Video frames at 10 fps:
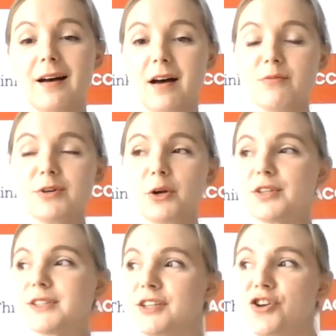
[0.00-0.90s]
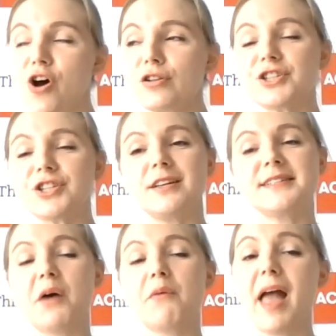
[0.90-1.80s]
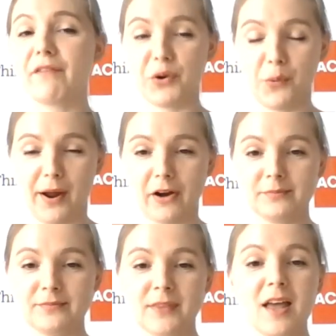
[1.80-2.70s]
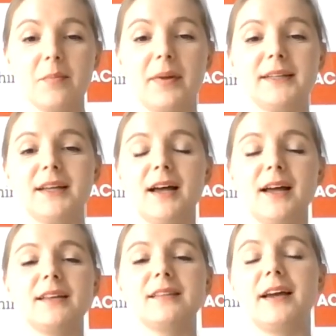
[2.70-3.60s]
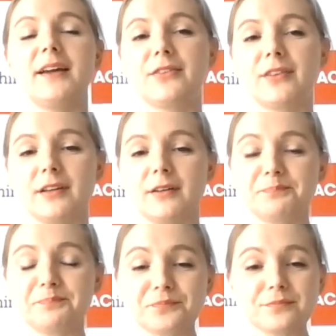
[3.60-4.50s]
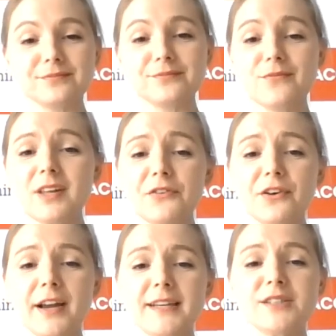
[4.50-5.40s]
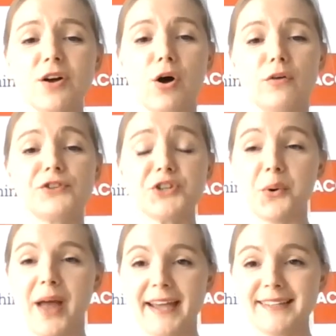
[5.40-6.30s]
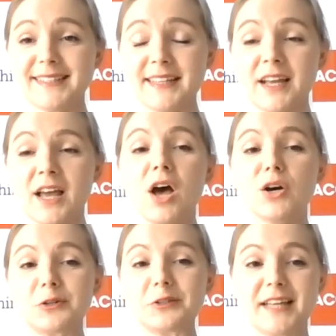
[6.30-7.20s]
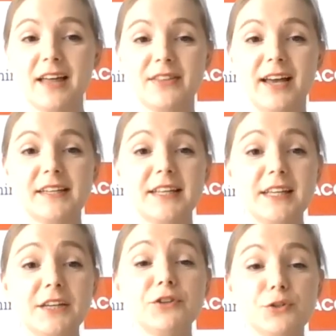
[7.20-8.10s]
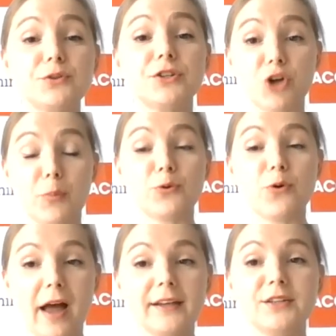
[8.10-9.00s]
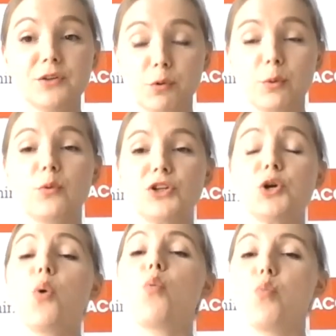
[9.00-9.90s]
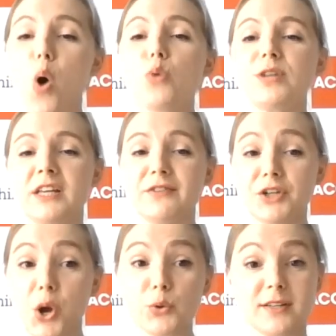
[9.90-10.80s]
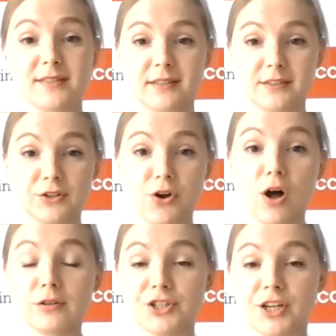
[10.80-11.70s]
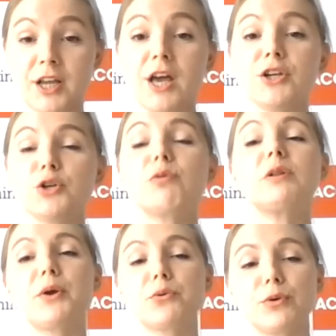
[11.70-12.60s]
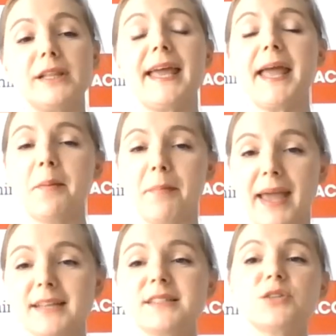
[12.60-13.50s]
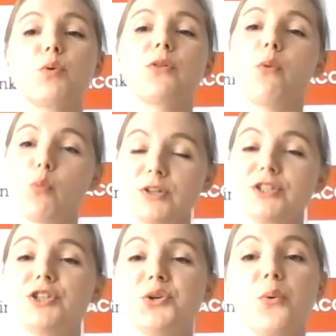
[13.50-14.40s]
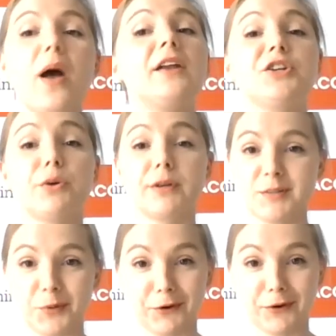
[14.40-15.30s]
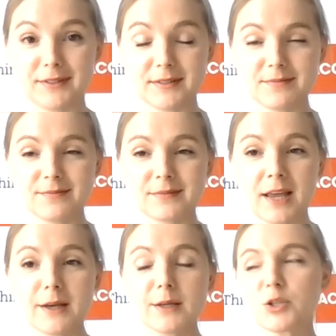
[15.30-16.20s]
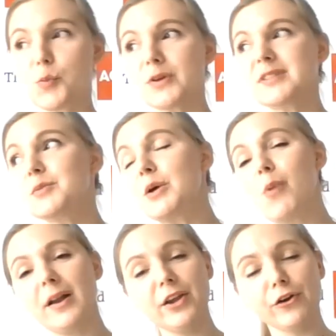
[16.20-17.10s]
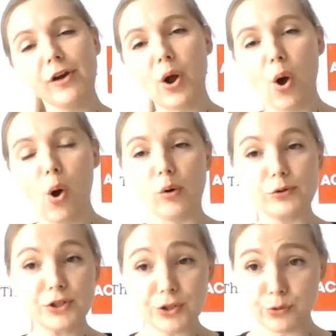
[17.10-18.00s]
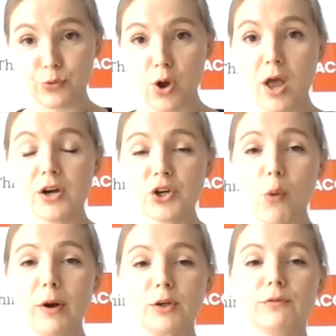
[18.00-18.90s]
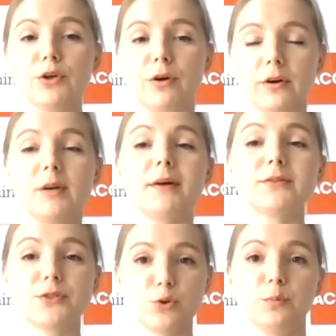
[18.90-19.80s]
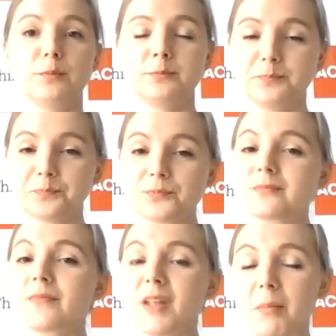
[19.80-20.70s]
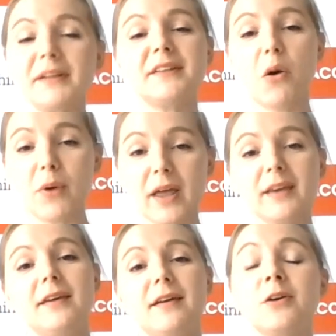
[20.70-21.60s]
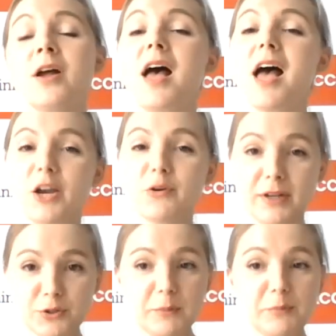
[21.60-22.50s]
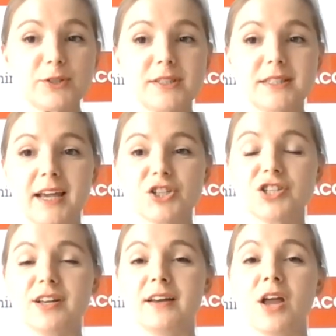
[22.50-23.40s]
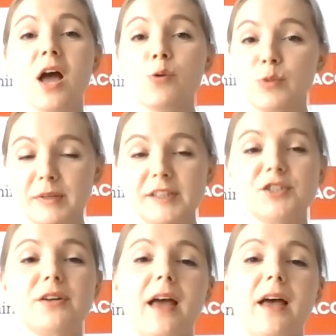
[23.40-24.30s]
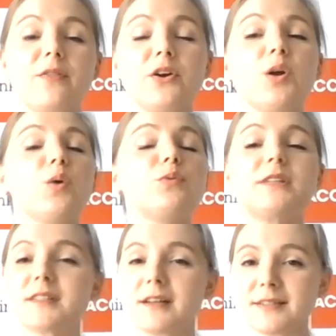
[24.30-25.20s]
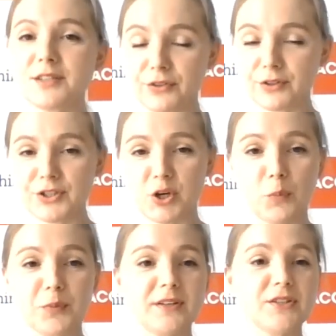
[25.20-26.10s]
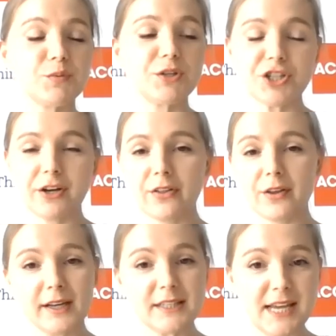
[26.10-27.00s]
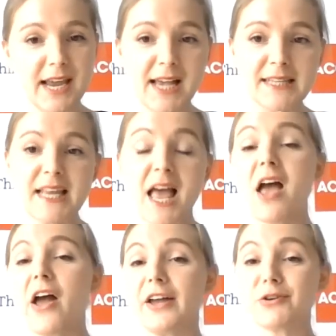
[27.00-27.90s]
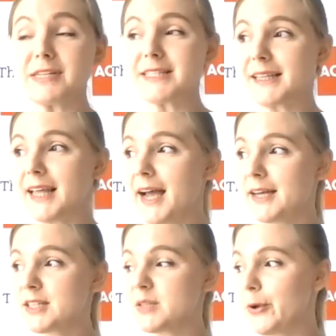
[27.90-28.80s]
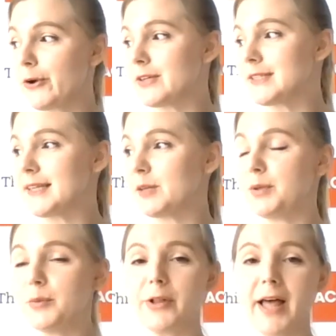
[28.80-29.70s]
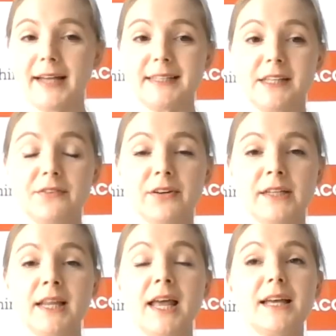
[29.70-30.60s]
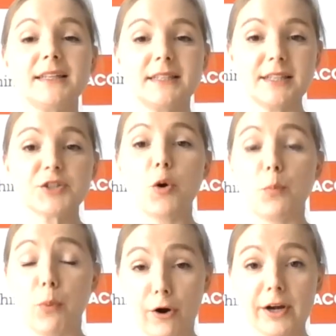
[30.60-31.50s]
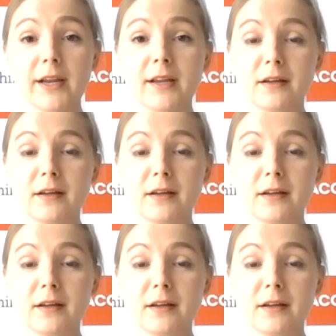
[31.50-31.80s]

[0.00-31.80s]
We know that technology is now everywhere, but I like the phrase of Joe Hasty, who said that if you do the job right, you won't even notice the technology. You will be really amazed to what you do and your experience. So possibly 1 year ago or two, no one of you heard about Zoom. But now we're here and we're doing presentation, we meet together, we discuss different topics, we share the ideas. And recently I had experience that people had even disco party